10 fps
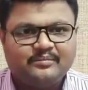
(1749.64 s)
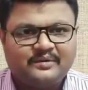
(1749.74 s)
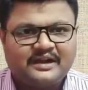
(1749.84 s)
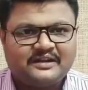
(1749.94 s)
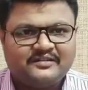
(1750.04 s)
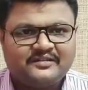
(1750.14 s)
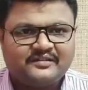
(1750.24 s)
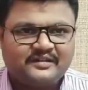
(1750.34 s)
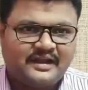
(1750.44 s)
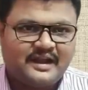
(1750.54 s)

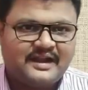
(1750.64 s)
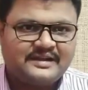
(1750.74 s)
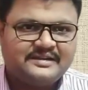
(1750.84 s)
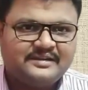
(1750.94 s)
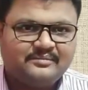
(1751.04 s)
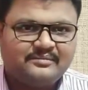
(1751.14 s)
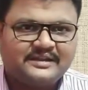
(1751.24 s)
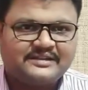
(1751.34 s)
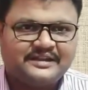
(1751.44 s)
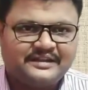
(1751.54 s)
plants and
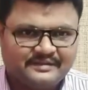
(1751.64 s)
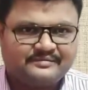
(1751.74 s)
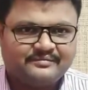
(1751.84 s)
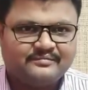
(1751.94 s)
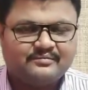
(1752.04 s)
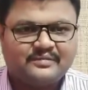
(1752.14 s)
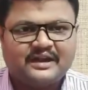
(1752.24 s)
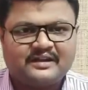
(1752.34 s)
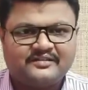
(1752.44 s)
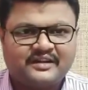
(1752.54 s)
bacteria,
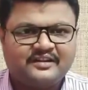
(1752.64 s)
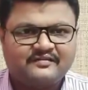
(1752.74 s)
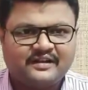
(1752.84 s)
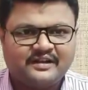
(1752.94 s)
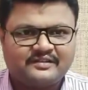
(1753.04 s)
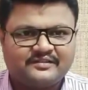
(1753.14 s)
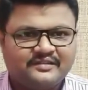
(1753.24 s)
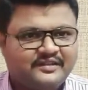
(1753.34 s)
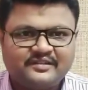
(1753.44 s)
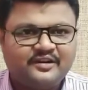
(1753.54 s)
plants and fungus,
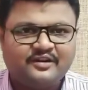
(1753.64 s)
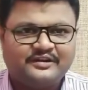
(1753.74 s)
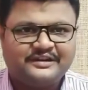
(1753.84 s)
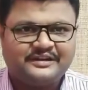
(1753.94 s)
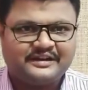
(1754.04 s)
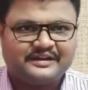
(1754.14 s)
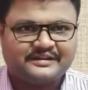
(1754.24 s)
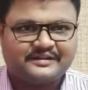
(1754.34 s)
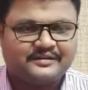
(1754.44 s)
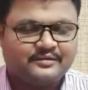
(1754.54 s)
these are not
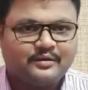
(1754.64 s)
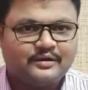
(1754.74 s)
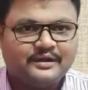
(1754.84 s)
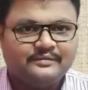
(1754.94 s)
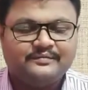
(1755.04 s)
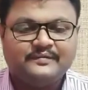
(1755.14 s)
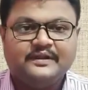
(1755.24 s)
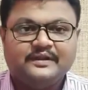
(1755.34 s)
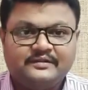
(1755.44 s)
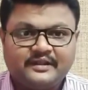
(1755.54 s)
interconnected. Okay.
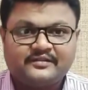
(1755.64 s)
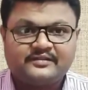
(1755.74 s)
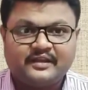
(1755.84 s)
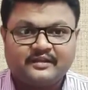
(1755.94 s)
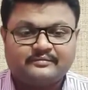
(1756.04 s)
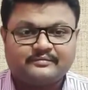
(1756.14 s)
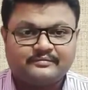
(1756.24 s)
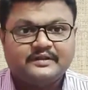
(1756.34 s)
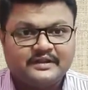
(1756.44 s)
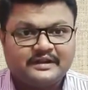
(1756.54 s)
Next thing,
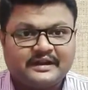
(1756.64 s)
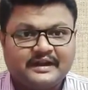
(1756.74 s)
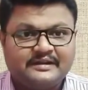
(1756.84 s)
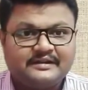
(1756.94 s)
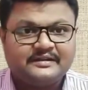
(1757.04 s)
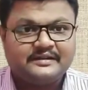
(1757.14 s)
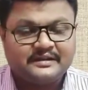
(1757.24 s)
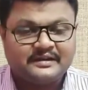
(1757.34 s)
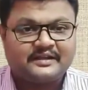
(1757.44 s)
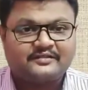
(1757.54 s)
the
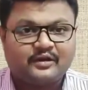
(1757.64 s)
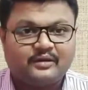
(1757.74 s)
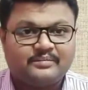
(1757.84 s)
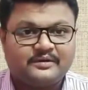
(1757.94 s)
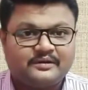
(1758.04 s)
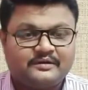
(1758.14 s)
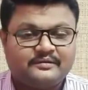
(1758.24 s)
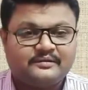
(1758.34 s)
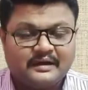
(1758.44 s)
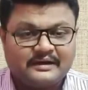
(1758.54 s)
rat, grasshopper,
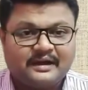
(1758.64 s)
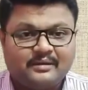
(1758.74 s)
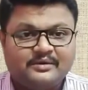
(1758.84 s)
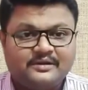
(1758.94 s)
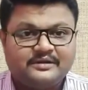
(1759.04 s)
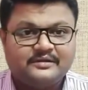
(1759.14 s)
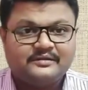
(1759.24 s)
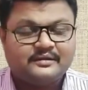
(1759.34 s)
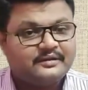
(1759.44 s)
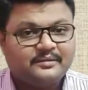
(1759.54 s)
rabbit,
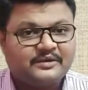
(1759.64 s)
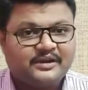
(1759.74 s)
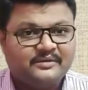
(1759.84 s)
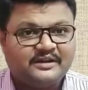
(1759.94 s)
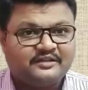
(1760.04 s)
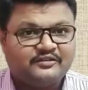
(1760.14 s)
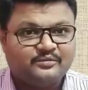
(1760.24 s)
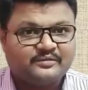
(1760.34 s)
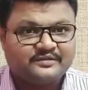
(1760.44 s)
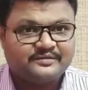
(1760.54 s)
the primary
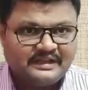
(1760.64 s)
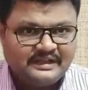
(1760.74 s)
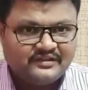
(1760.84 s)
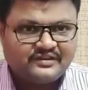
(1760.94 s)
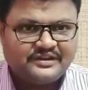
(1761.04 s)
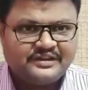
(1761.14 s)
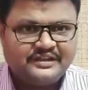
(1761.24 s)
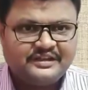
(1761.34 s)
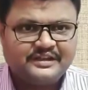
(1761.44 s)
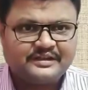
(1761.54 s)
consumers.
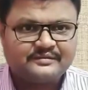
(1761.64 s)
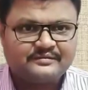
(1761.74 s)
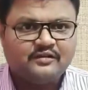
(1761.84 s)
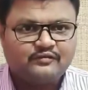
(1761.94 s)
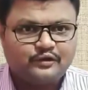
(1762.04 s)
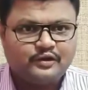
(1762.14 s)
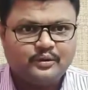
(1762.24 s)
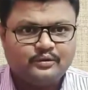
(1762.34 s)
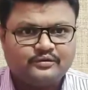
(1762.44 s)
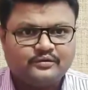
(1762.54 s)
Considering here
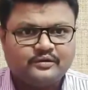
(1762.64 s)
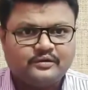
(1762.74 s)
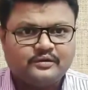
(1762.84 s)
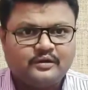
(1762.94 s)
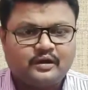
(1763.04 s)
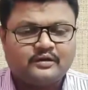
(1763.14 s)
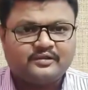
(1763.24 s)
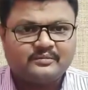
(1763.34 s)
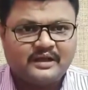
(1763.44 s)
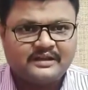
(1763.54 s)
woodlouse or
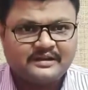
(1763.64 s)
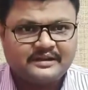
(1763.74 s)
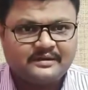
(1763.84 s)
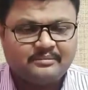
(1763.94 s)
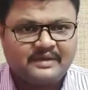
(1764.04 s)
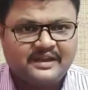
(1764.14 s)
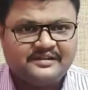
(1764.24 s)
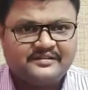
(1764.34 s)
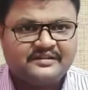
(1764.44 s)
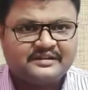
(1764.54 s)
some other
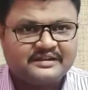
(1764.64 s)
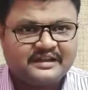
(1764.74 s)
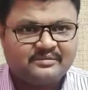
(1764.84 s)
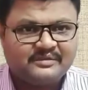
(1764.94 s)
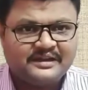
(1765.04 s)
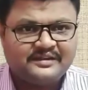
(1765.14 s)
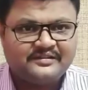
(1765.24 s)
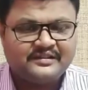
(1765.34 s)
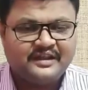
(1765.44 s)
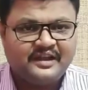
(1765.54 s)
mites,
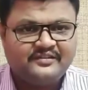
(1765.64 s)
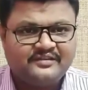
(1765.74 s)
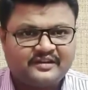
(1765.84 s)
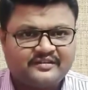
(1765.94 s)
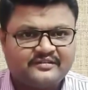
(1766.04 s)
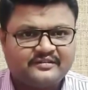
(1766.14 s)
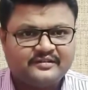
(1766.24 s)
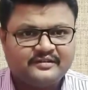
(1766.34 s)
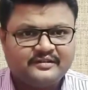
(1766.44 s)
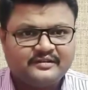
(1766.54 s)
termites, insects,
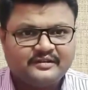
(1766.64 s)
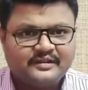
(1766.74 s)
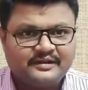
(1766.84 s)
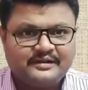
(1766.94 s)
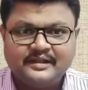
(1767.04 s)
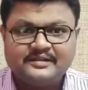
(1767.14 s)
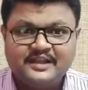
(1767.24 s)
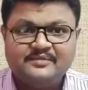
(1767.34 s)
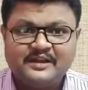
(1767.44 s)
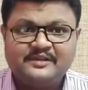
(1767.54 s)
right?
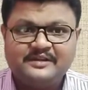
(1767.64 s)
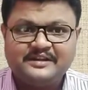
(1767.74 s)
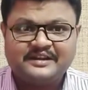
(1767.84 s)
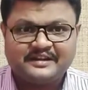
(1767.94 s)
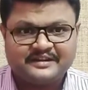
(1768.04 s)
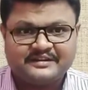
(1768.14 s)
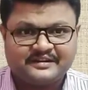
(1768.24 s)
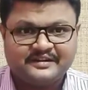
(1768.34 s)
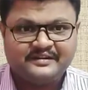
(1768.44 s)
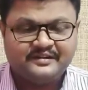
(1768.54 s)
They might be
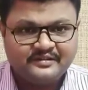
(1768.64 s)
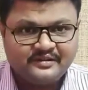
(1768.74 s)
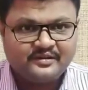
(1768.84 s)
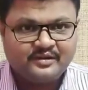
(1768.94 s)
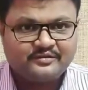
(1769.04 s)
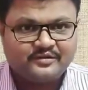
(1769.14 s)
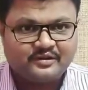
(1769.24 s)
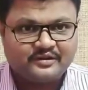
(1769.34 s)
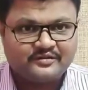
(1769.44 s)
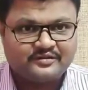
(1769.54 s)
interconnected, right? These are also
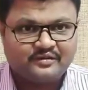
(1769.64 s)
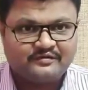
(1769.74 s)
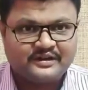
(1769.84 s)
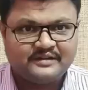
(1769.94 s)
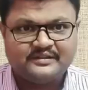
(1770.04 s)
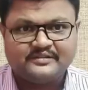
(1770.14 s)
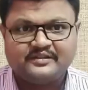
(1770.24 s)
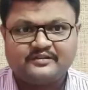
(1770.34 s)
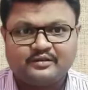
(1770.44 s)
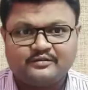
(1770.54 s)
called as trophic levels.
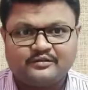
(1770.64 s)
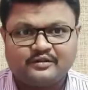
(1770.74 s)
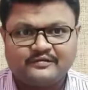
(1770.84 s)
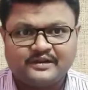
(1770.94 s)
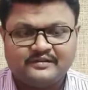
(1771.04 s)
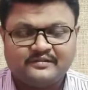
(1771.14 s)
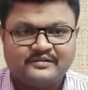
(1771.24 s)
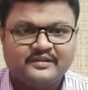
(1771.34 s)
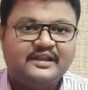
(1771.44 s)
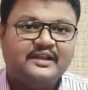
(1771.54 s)
These are also trophic
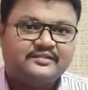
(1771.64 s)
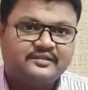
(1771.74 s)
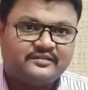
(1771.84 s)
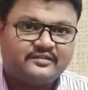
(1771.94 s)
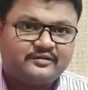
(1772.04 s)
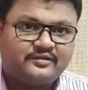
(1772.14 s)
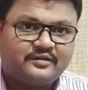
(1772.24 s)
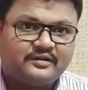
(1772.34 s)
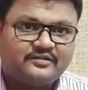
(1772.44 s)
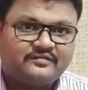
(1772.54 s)
levels. This is also
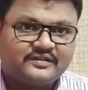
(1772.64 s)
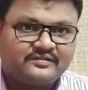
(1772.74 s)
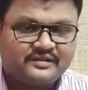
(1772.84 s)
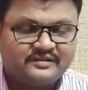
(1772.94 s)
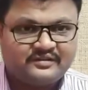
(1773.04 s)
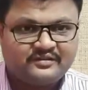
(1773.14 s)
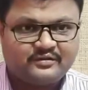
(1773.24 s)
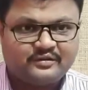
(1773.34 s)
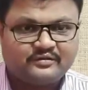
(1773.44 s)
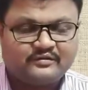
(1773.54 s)
called as first one. This
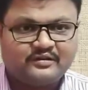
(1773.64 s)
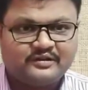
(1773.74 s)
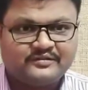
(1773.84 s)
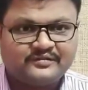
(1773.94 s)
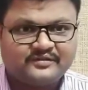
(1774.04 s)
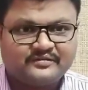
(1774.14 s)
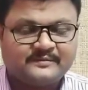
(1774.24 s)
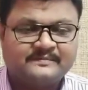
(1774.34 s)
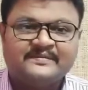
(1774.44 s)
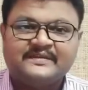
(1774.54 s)
is also called as first
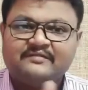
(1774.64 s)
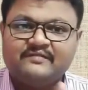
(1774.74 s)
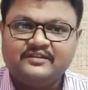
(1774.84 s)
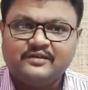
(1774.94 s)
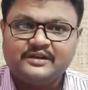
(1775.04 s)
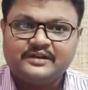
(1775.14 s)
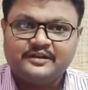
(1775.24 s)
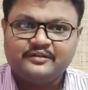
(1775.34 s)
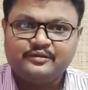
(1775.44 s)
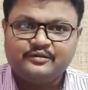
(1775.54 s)
one. When you enter
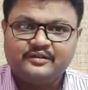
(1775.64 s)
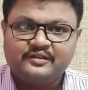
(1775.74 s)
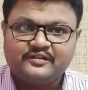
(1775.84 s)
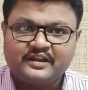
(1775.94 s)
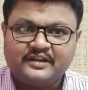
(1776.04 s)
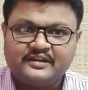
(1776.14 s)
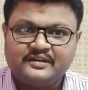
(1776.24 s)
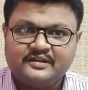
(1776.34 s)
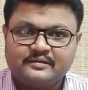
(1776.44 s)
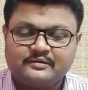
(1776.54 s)
into the
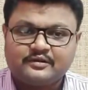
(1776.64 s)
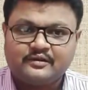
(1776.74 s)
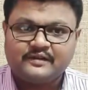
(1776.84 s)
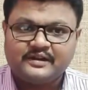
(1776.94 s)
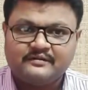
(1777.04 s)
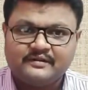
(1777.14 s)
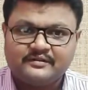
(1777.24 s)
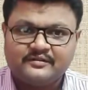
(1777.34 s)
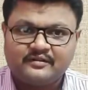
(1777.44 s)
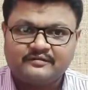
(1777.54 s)
second trophic
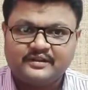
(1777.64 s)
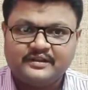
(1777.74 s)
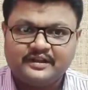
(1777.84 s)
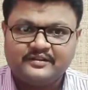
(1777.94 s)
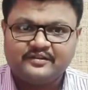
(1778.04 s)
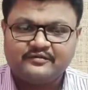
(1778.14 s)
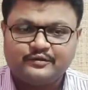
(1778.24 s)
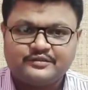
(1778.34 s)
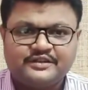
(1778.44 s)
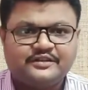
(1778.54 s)
levels of the grazing
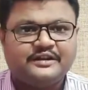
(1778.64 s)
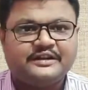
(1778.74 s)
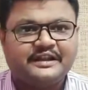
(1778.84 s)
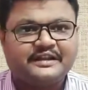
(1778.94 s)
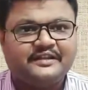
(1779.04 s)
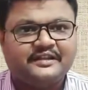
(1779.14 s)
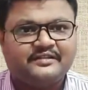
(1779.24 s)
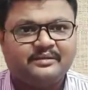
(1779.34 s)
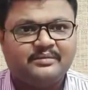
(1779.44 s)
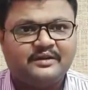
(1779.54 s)
food chain, you can take the
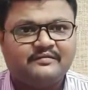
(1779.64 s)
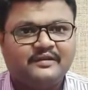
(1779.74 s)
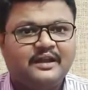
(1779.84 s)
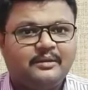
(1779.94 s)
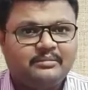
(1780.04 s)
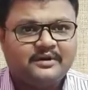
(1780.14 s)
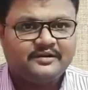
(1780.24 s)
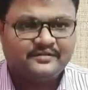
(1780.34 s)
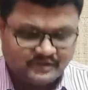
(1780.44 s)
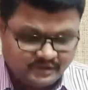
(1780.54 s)
example of
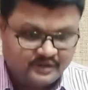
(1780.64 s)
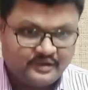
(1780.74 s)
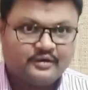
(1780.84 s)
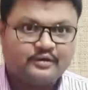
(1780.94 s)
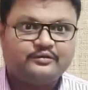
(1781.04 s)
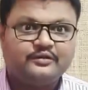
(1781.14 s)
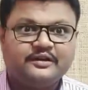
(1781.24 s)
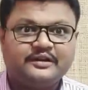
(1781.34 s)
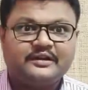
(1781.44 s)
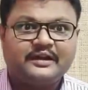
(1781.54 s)
birds. Here also you
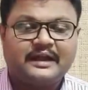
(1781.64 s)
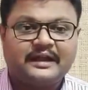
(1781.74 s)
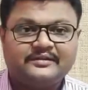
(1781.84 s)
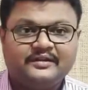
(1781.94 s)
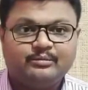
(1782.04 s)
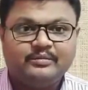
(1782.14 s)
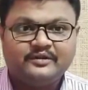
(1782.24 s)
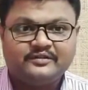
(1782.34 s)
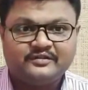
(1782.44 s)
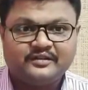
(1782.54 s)
can add the
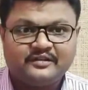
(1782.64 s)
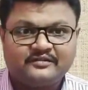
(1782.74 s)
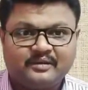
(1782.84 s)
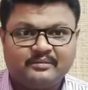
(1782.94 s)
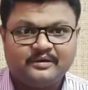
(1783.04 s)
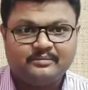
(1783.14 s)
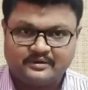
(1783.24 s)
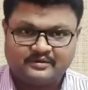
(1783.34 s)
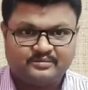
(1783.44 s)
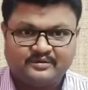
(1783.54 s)
birds as an example,
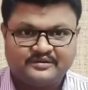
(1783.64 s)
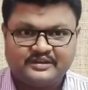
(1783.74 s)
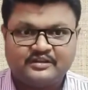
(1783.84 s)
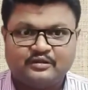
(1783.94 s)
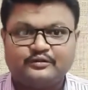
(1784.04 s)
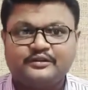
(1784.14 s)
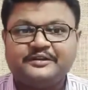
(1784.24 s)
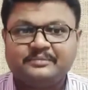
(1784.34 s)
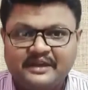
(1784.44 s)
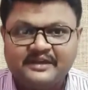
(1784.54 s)
because birds can also
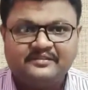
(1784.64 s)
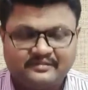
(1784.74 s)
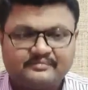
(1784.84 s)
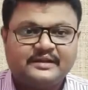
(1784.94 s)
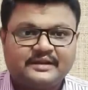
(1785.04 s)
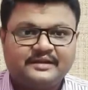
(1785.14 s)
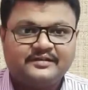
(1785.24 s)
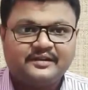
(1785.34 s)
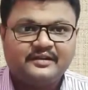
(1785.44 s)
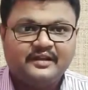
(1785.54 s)
eat mites, right,
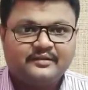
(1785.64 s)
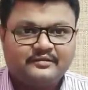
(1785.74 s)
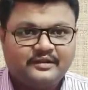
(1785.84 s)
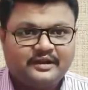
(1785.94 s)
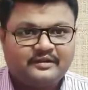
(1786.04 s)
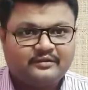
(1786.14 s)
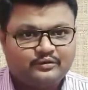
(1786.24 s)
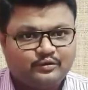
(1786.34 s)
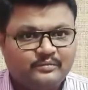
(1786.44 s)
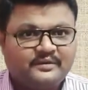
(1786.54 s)
sir? So there are
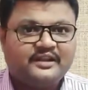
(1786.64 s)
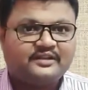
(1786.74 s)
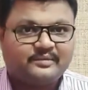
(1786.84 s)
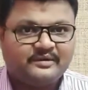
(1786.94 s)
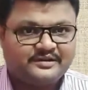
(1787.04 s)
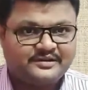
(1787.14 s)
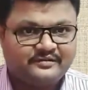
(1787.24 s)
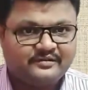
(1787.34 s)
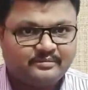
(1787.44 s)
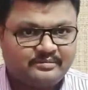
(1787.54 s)
so many
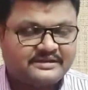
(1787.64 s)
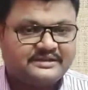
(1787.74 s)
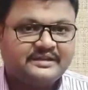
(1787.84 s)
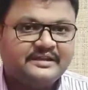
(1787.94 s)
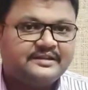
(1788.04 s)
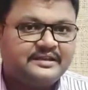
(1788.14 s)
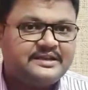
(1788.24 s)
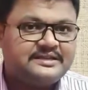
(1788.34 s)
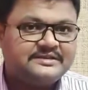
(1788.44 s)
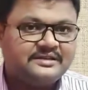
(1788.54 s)
explanations, but
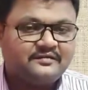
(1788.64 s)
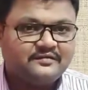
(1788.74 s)
these